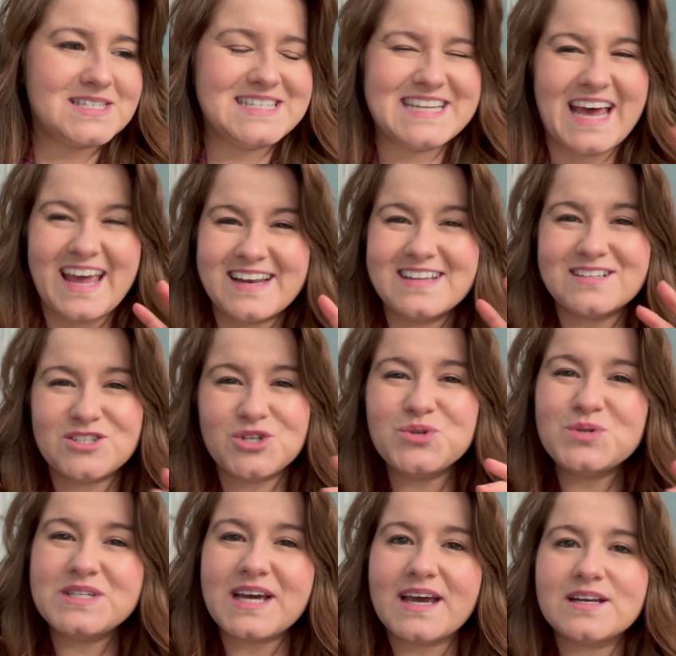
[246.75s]
dead,
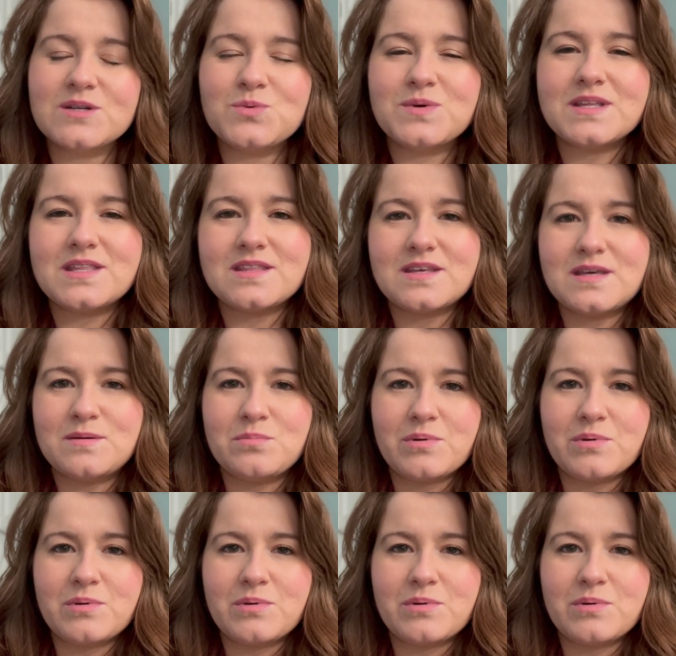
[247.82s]
too dead with the